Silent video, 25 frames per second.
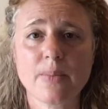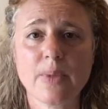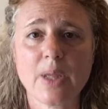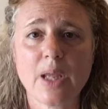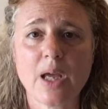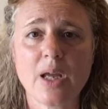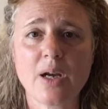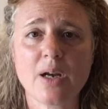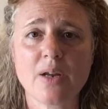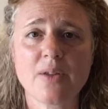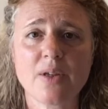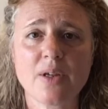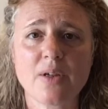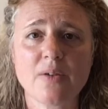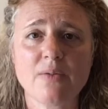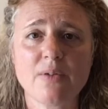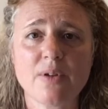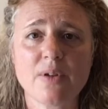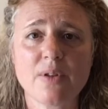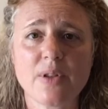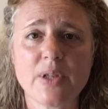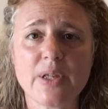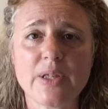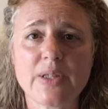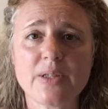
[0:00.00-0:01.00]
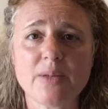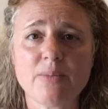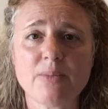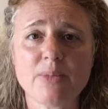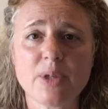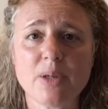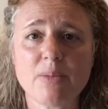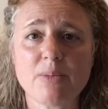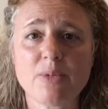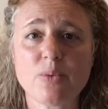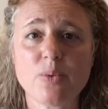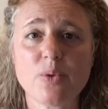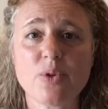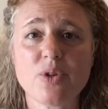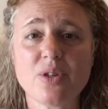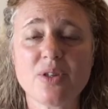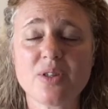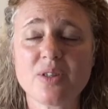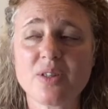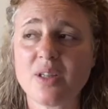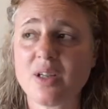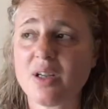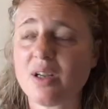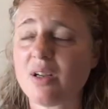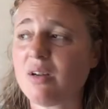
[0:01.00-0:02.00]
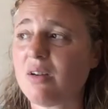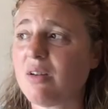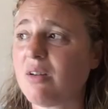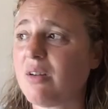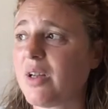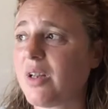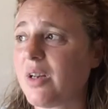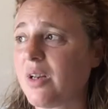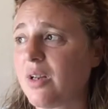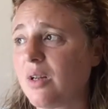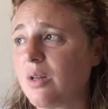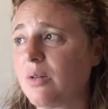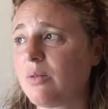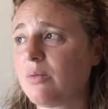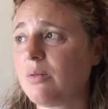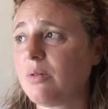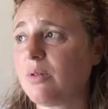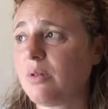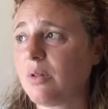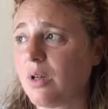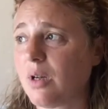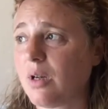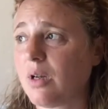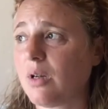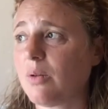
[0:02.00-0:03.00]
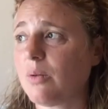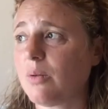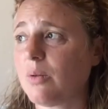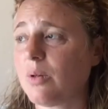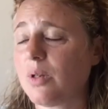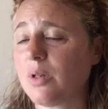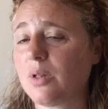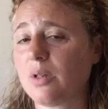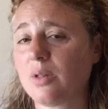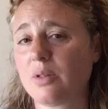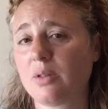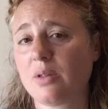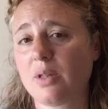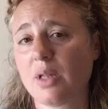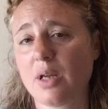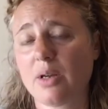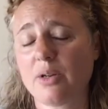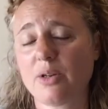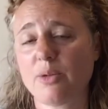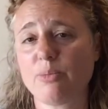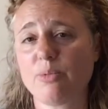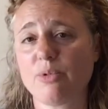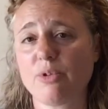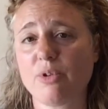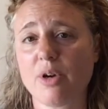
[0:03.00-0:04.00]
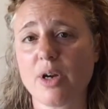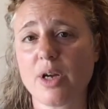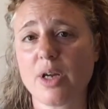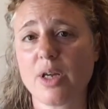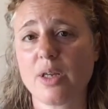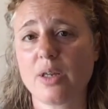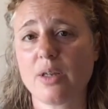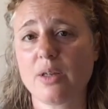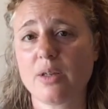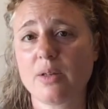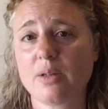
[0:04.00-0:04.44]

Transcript: And I think fifthly, sometimes we just think, I don't know how to pray.